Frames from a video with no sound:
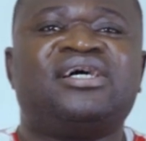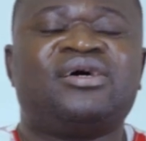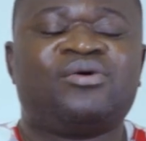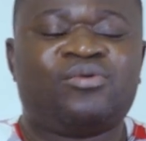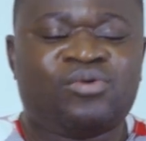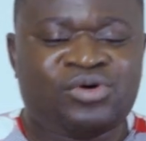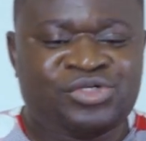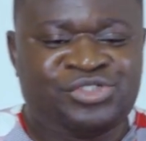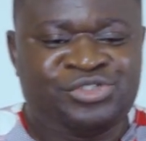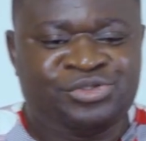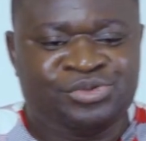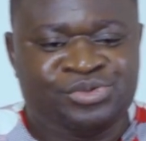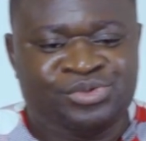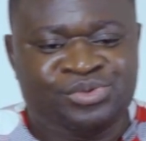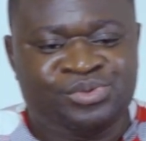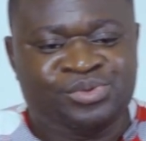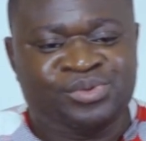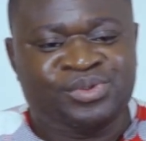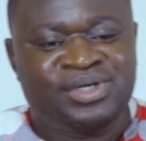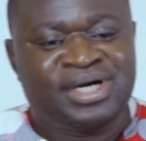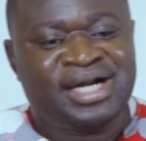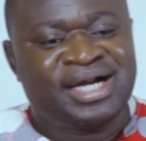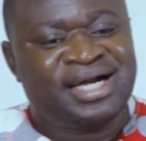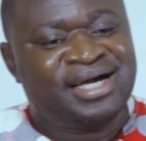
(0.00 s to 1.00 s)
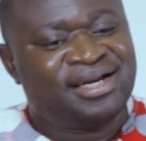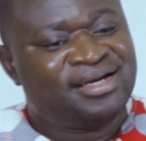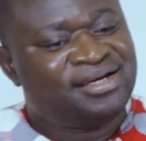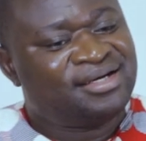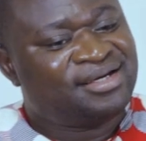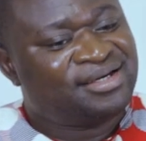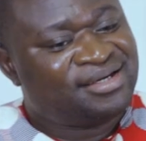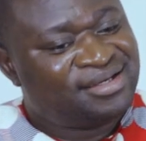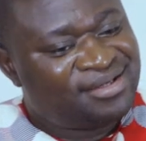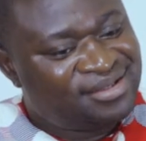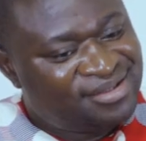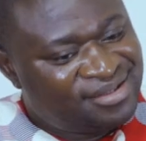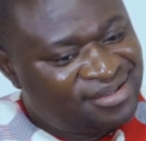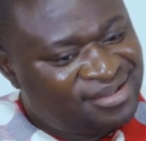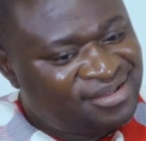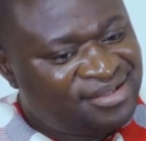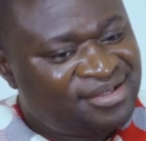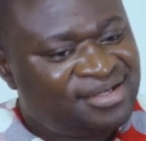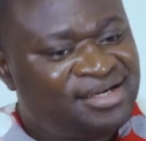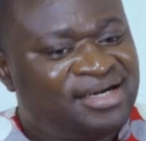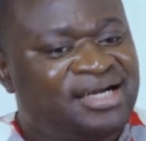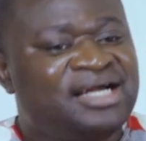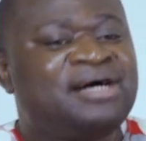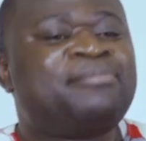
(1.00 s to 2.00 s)
what you do. And
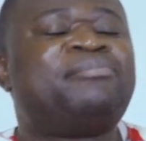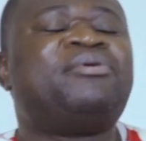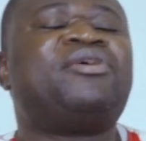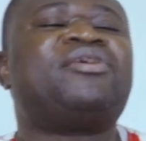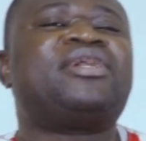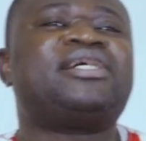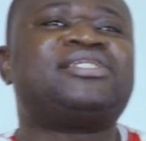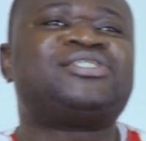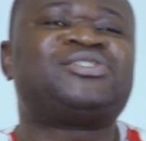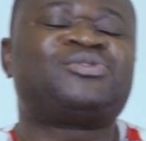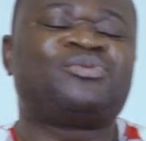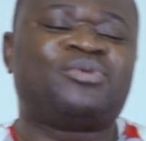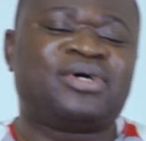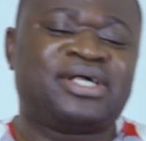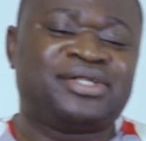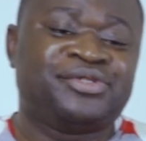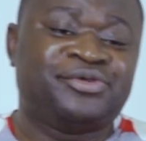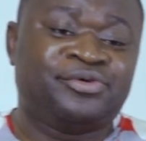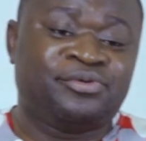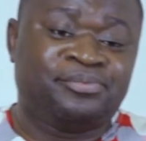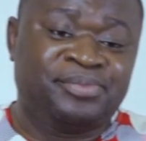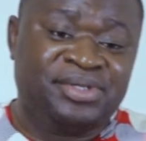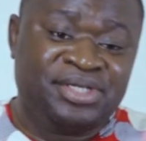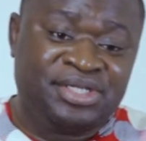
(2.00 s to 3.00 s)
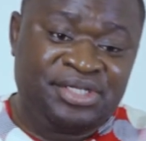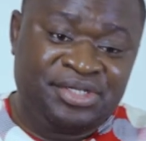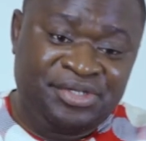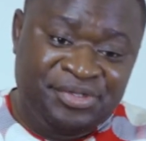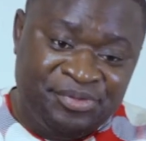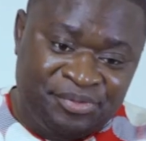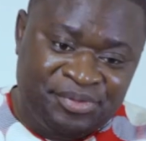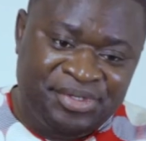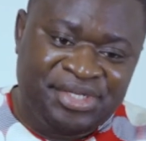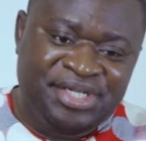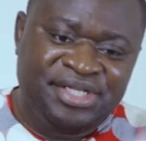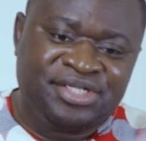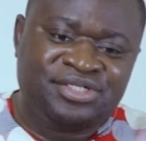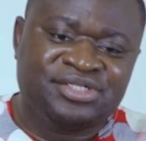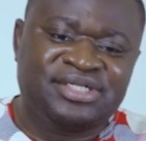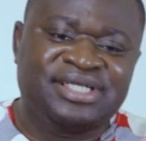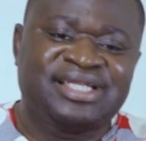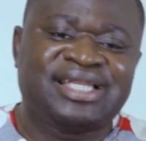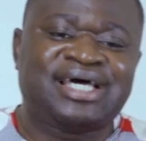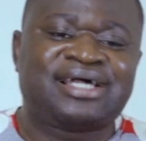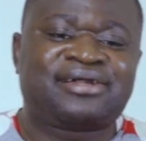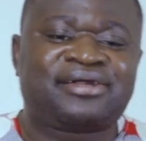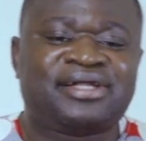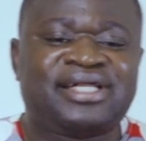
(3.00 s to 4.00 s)
a bonus one, you be you need
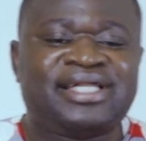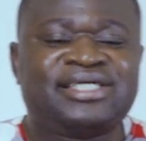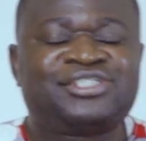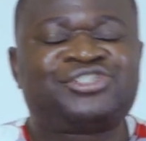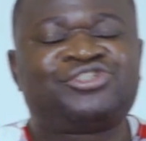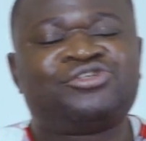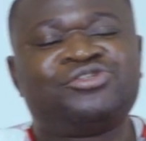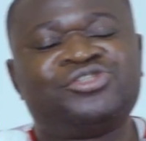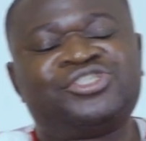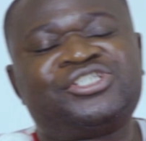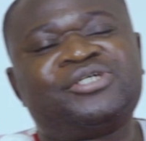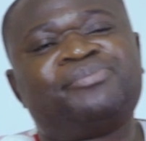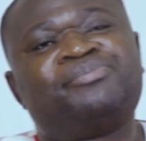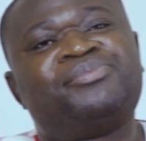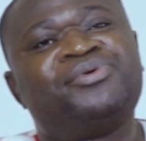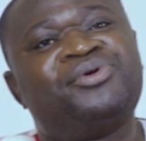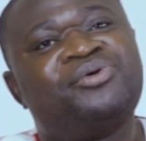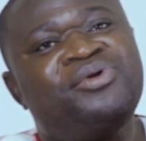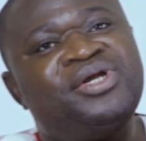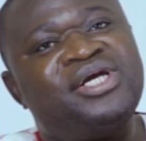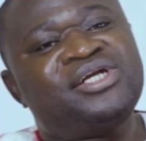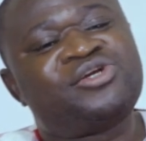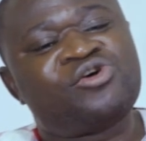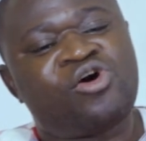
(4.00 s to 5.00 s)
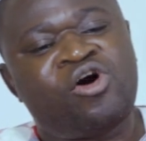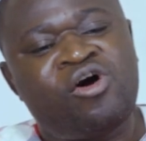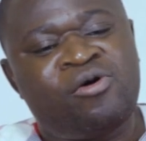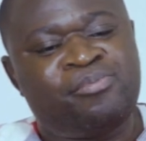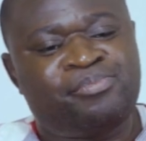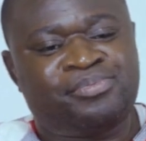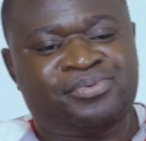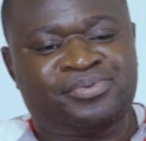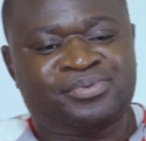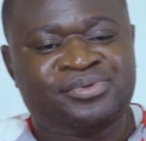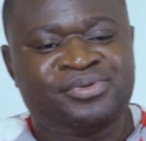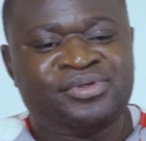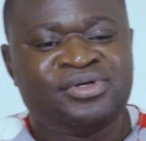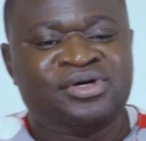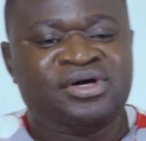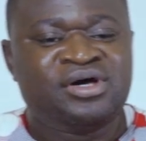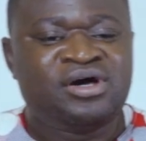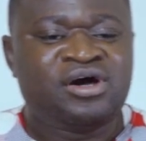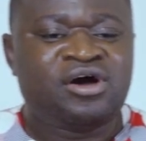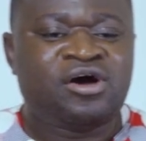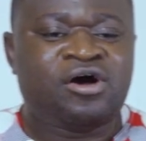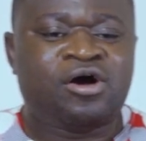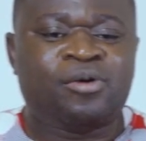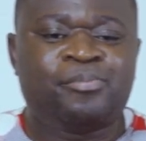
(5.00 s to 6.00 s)
in a relationship, you need hope.
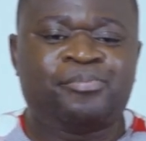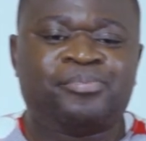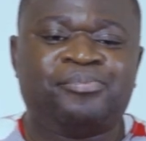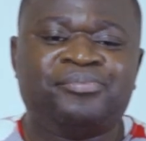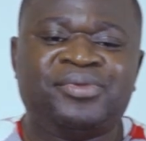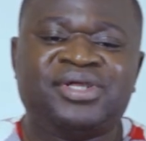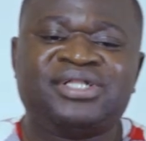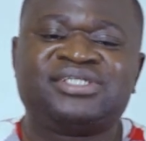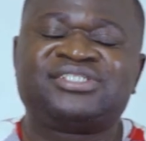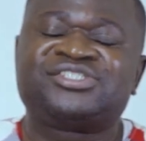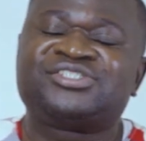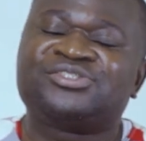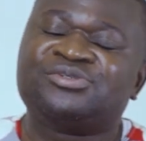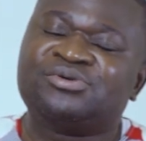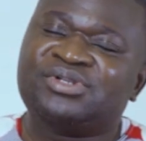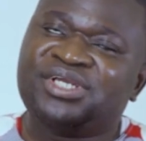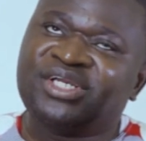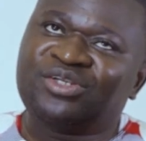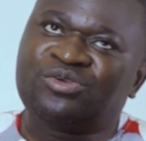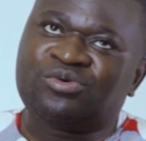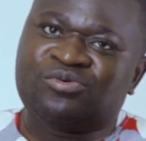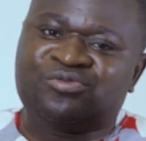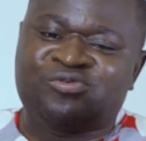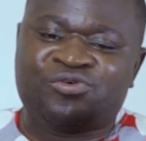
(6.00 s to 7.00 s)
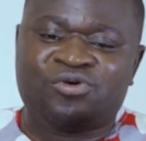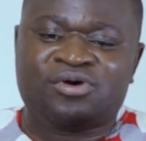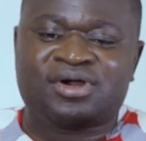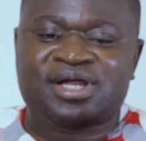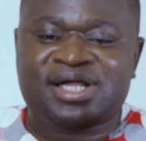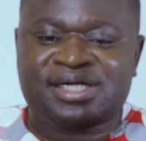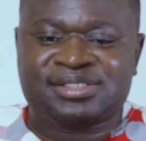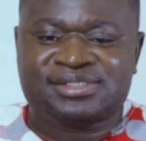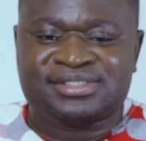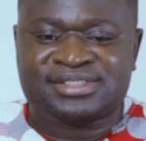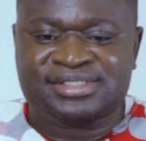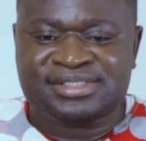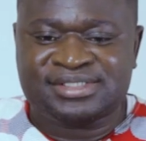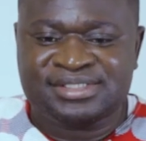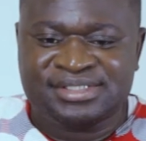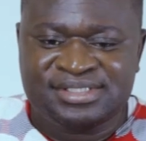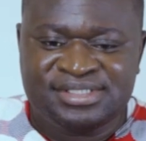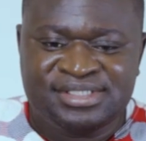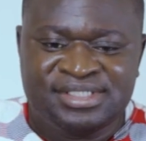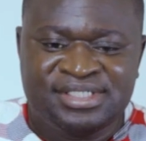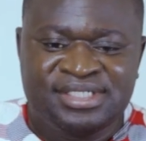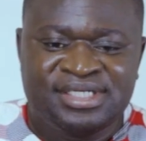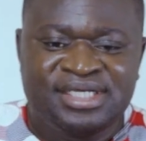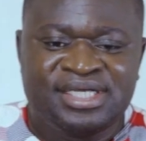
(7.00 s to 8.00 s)
Hope means you need to focus.
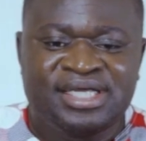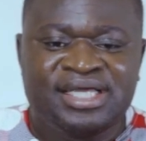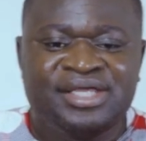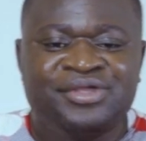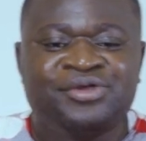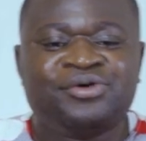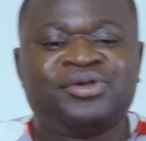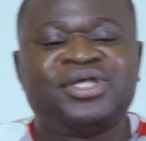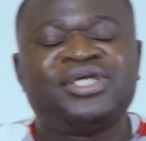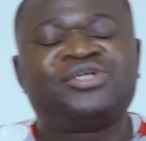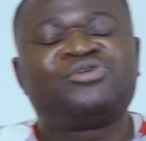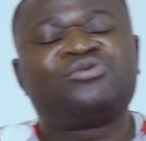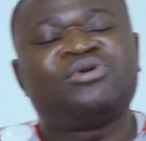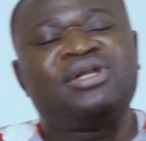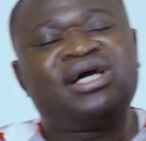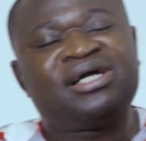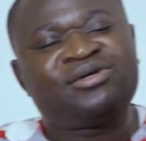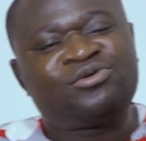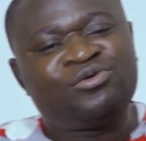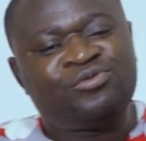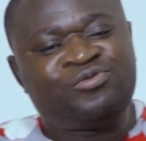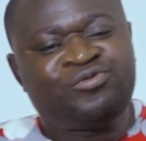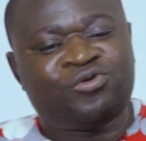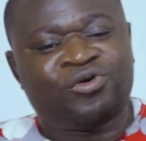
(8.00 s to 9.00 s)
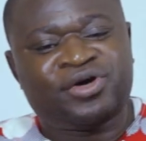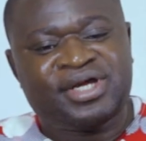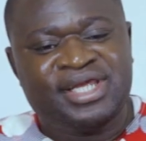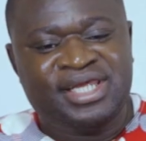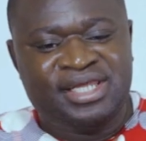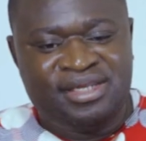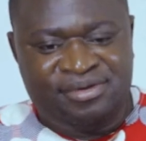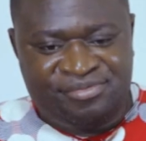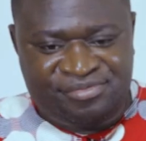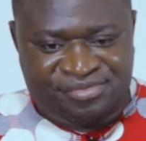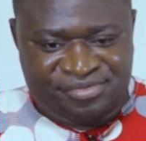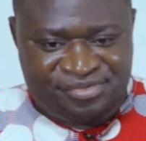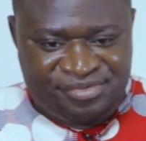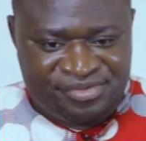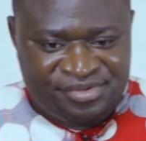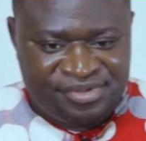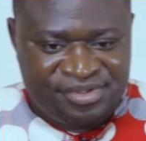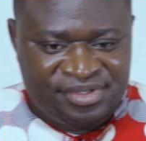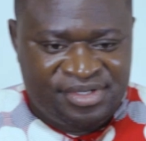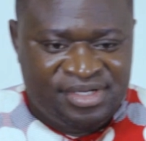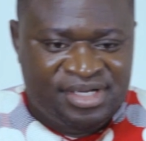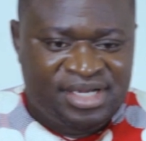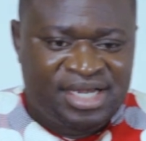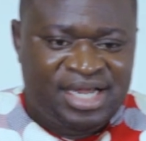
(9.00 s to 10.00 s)
You need to learn to forgive.
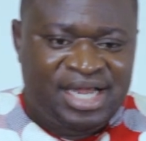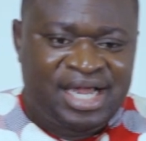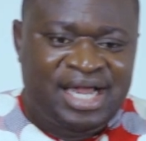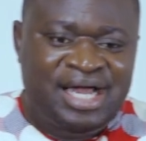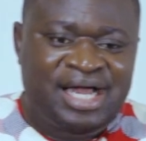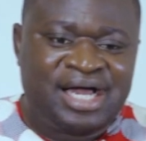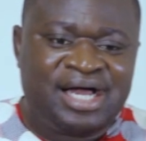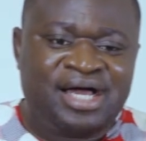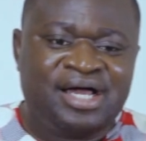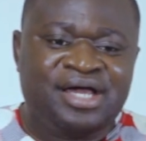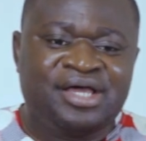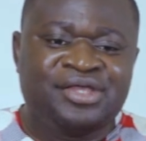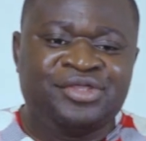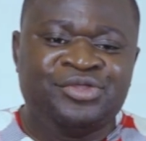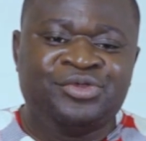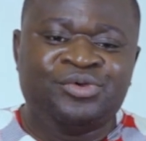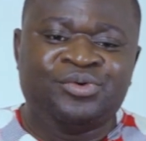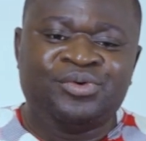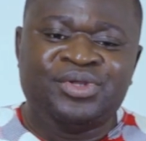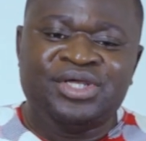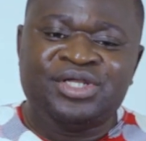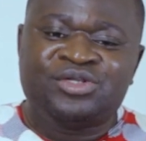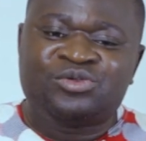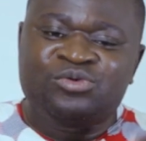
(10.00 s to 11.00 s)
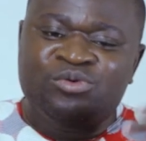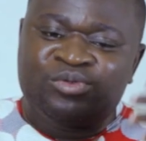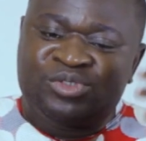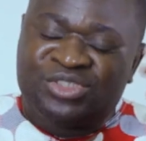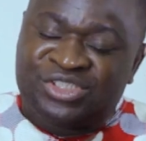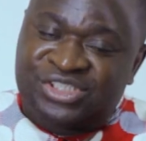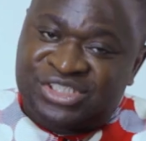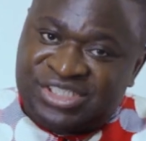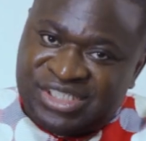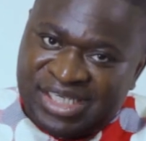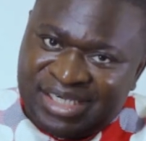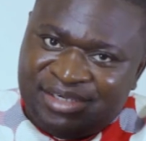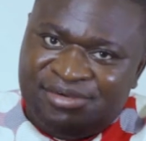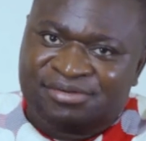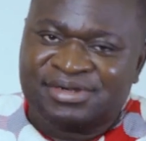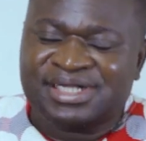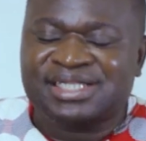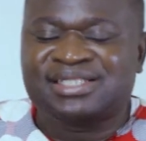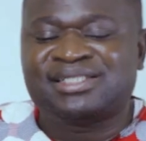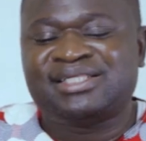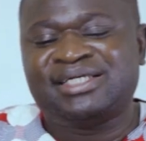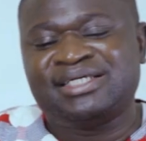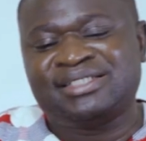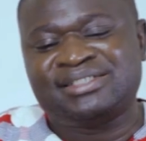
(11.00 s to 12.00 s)
Uh, you need to see
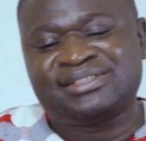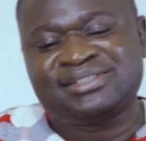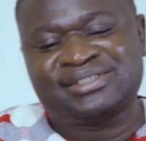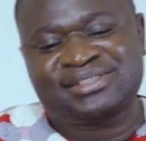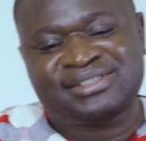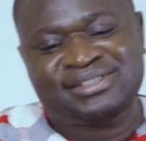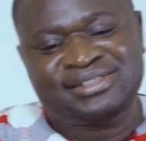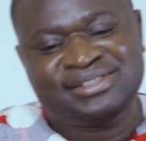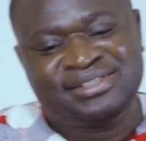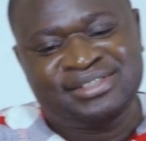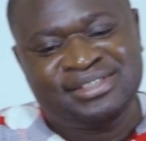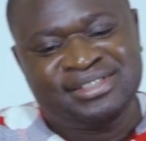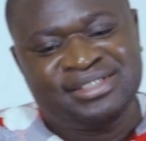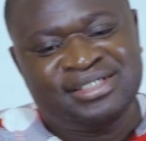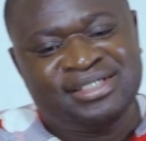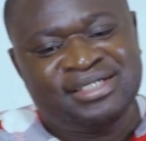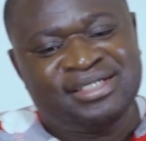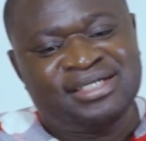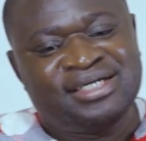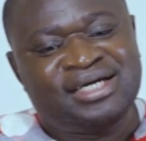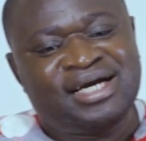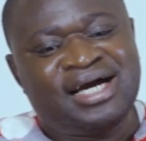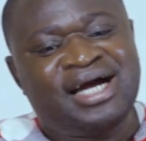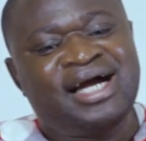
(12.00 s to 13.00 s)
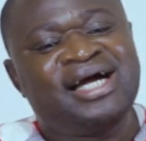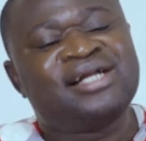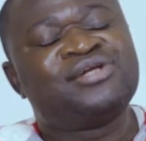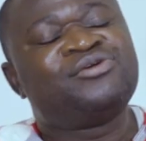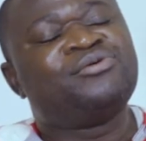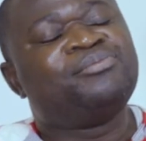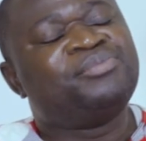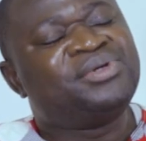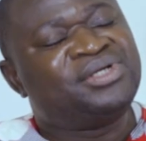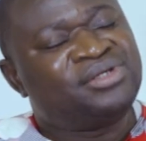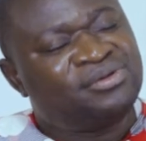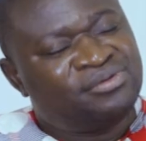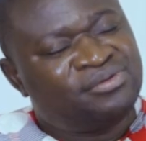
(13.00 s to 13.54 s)
great things and be